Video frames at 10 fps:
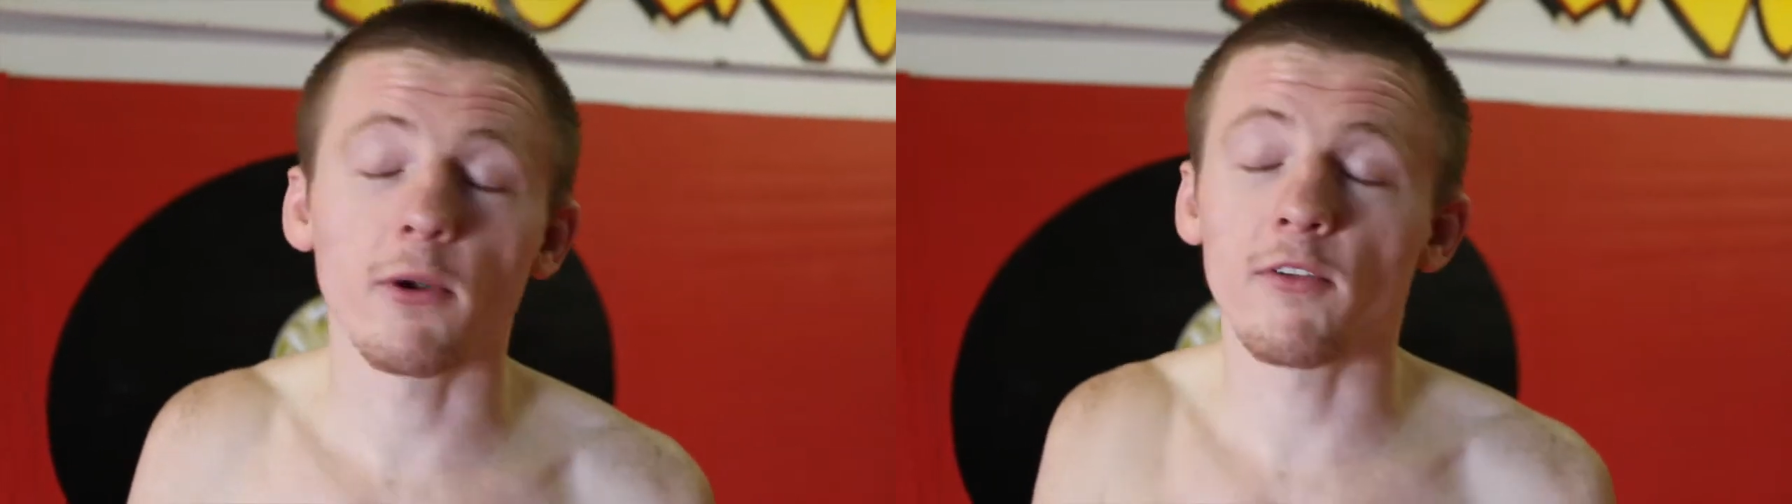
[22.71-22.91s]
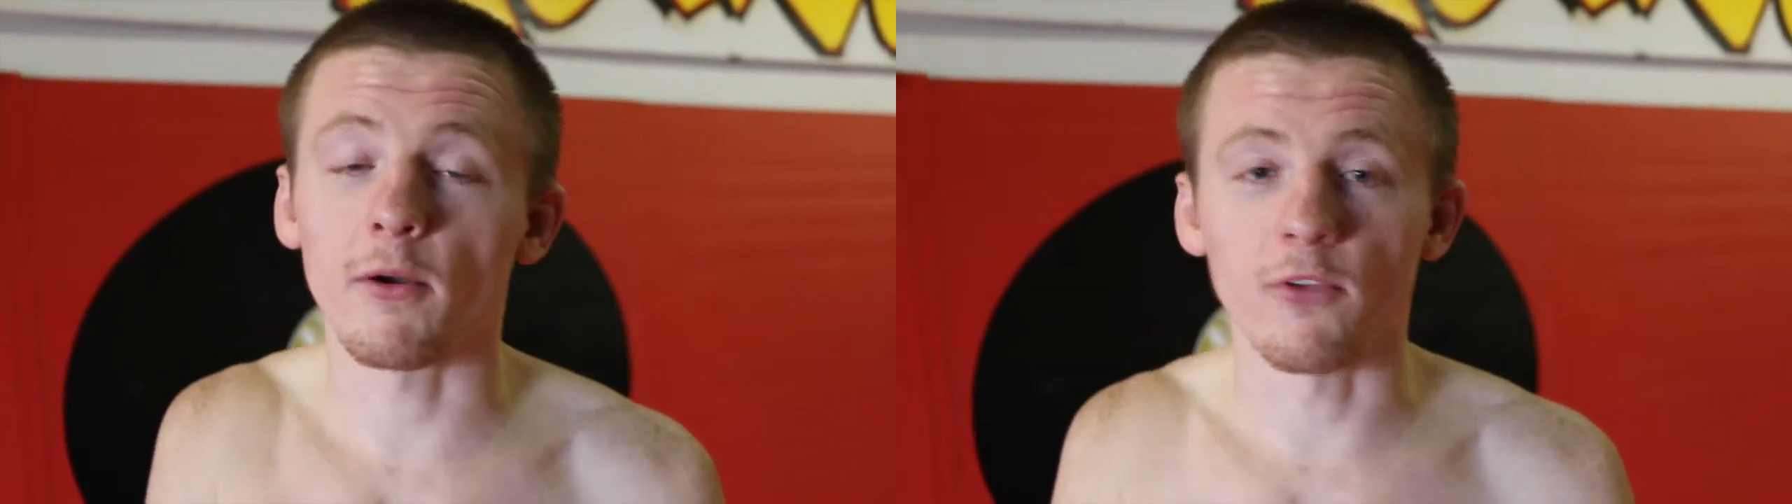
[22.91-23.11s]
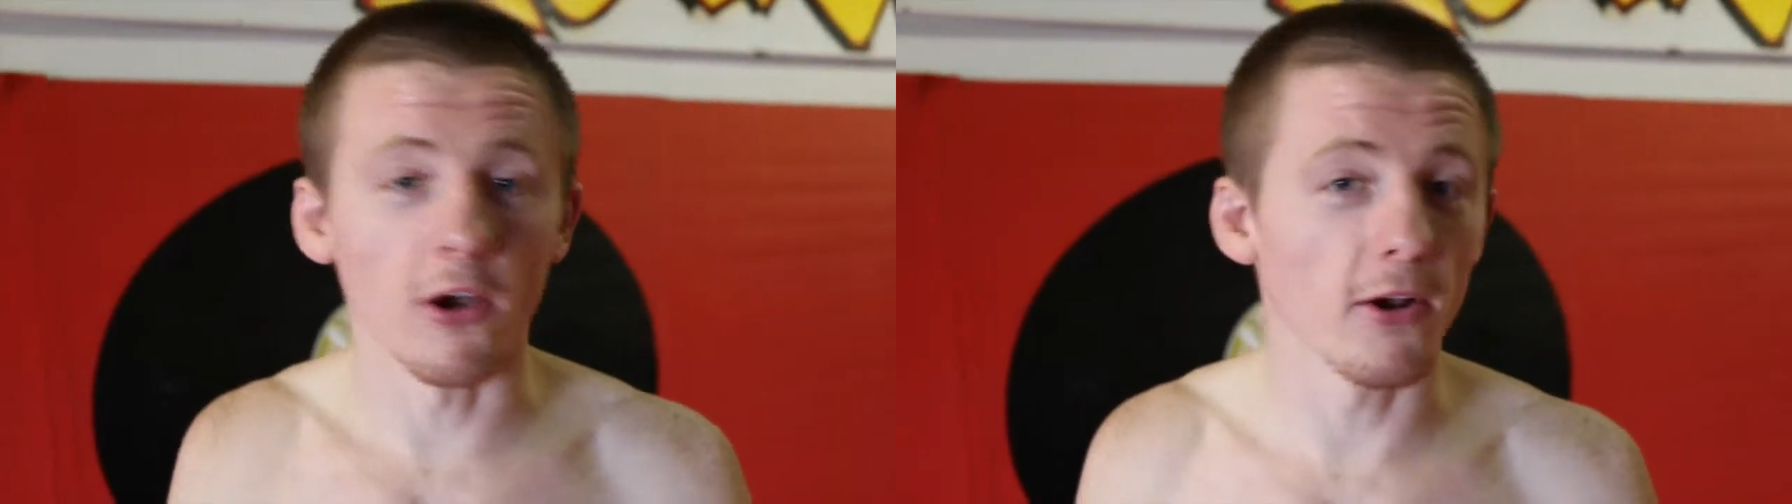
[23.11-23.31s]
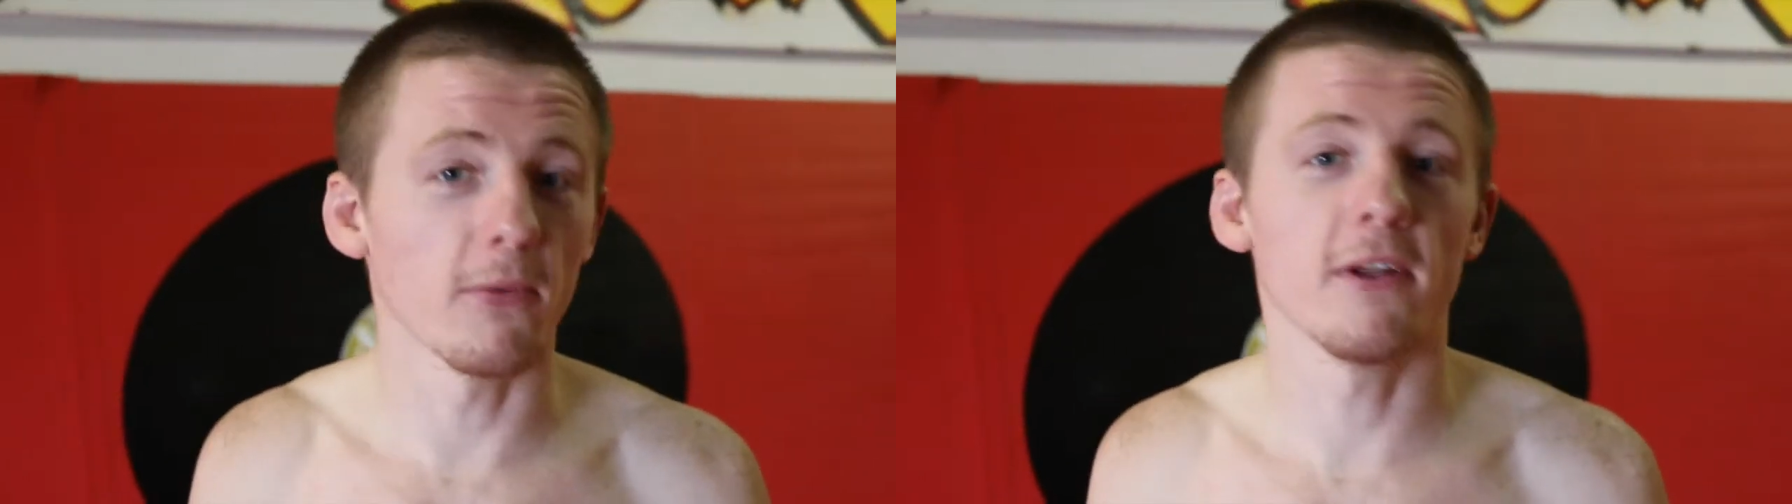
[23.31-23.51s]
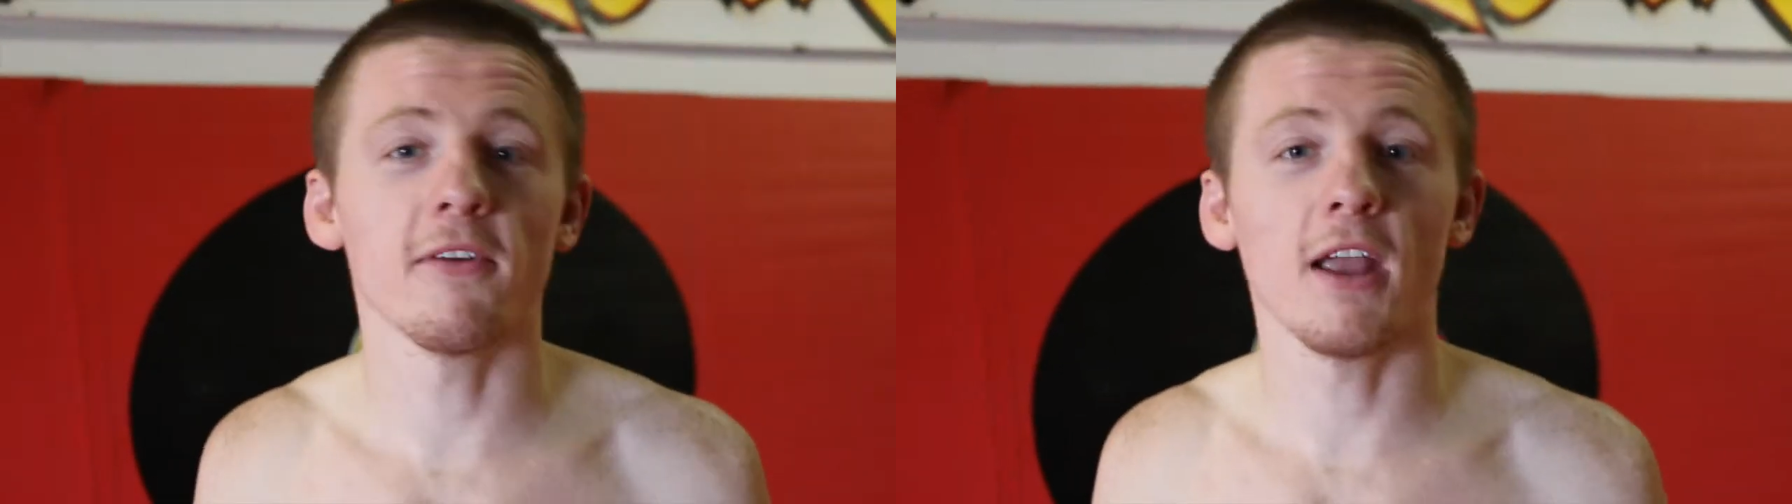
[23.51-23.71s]
him because I was
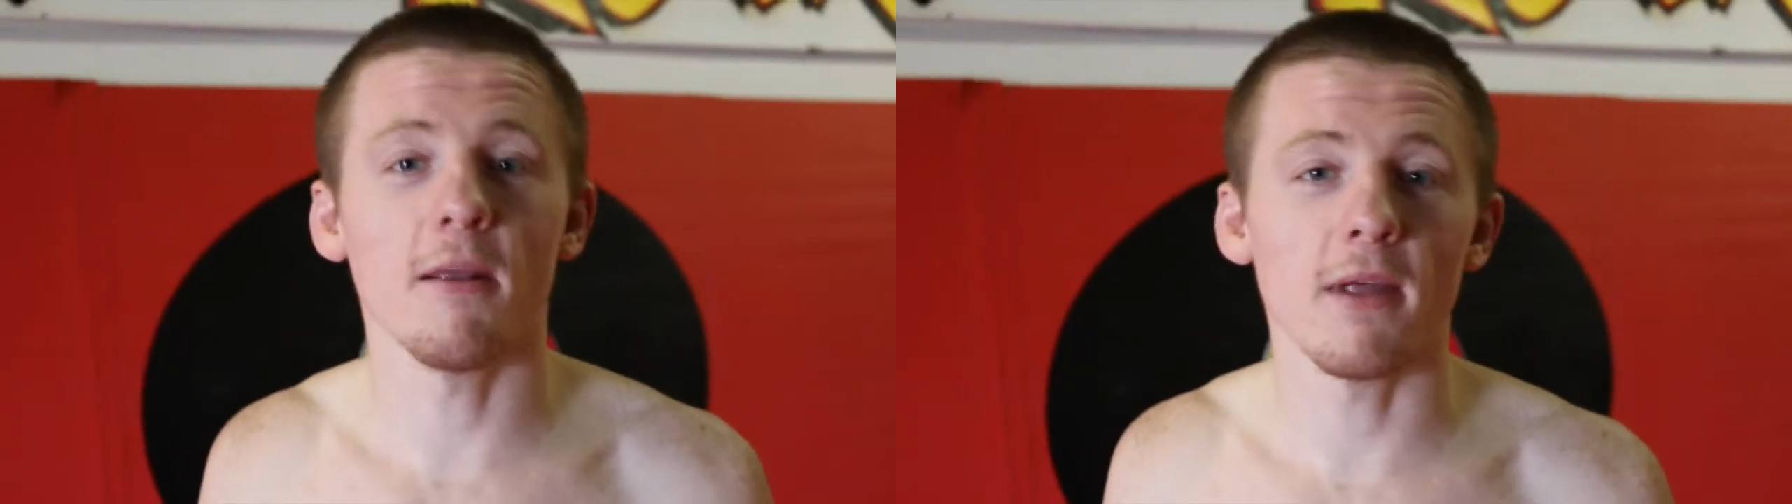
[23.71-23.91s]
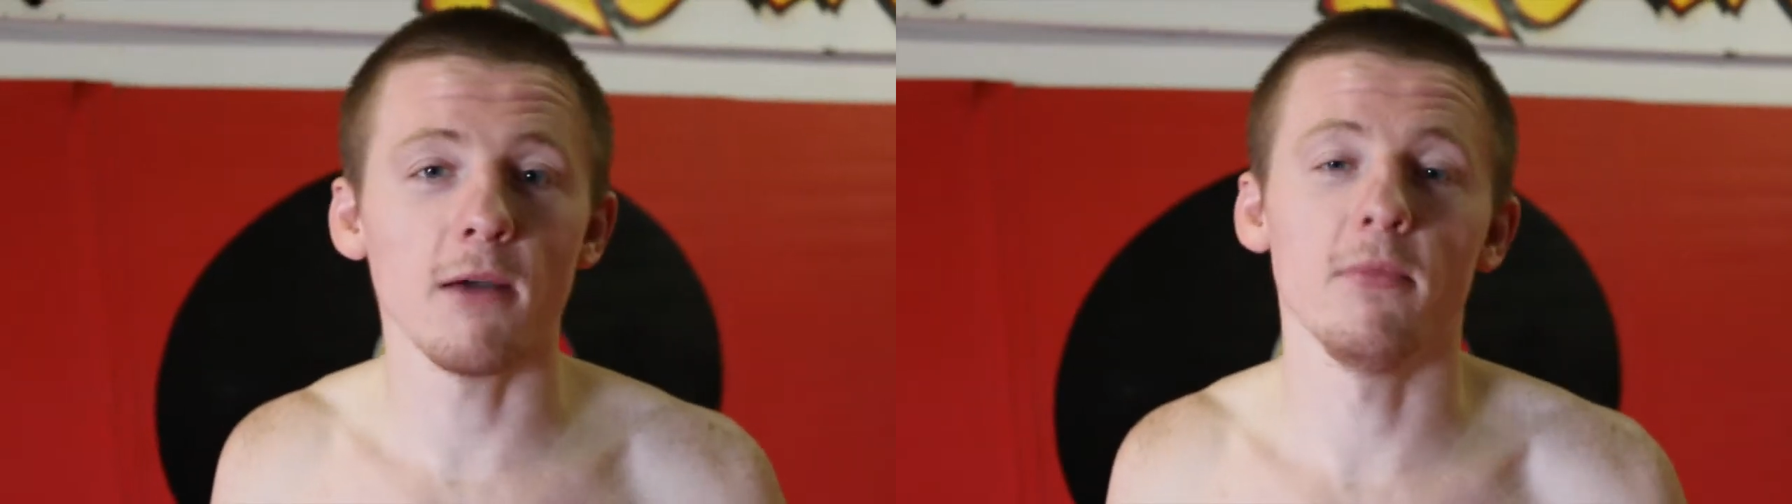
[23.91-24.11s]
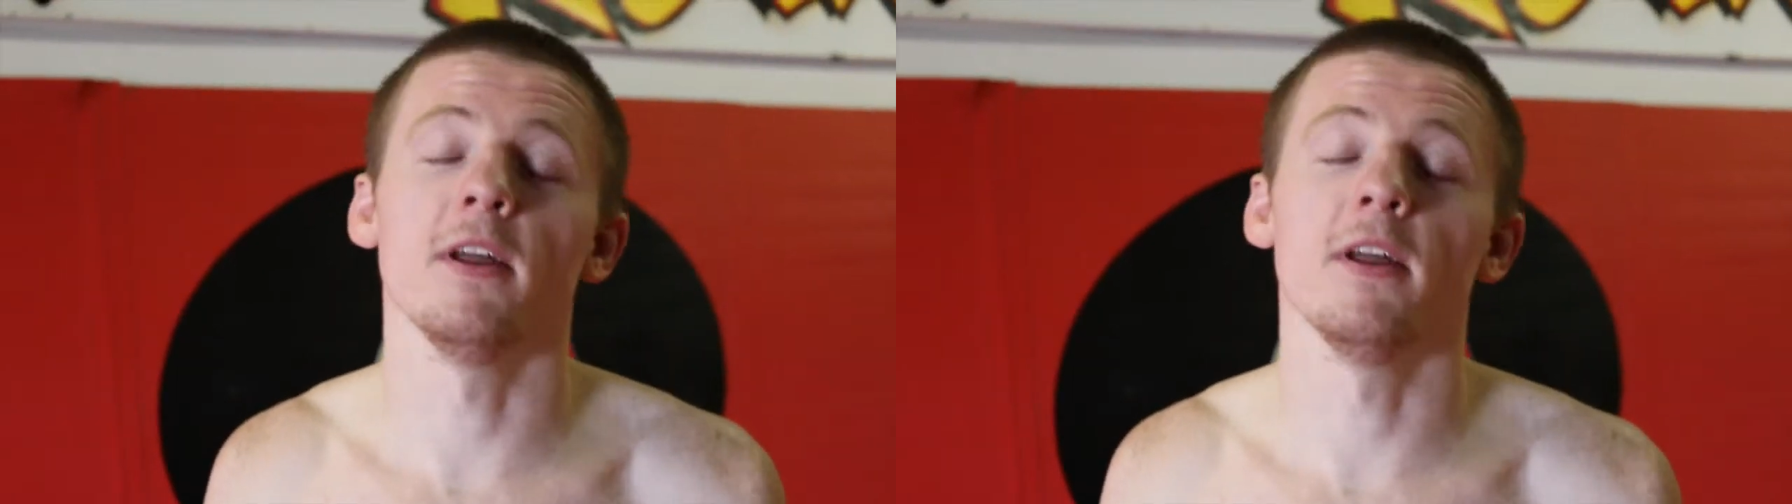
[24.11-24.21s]
hurt whenever he came down,